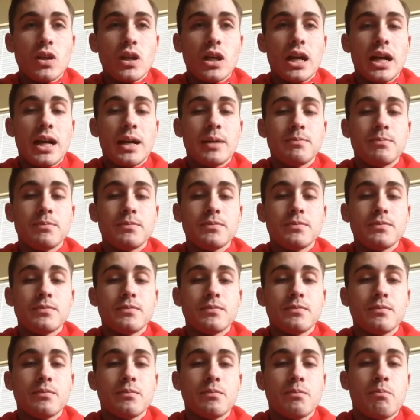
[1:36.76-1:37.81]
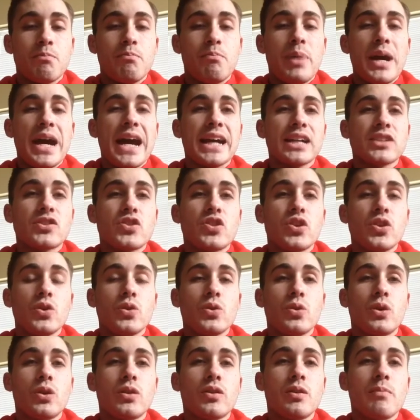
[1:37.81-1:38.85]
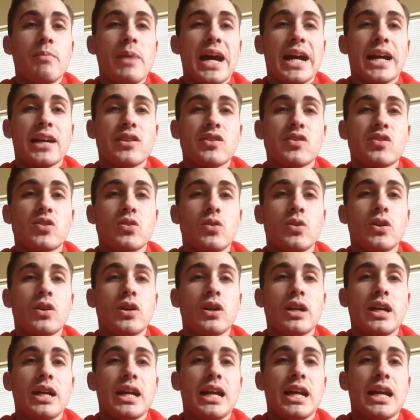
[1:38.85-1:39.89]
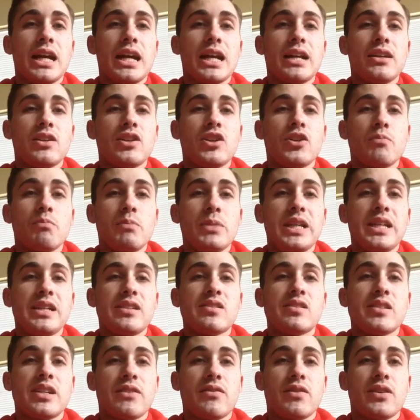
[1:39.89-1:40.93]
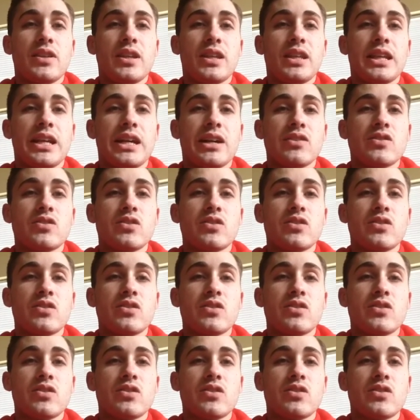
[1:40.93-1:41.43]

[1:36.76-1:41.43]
back to the back of the store and your meats and everything there.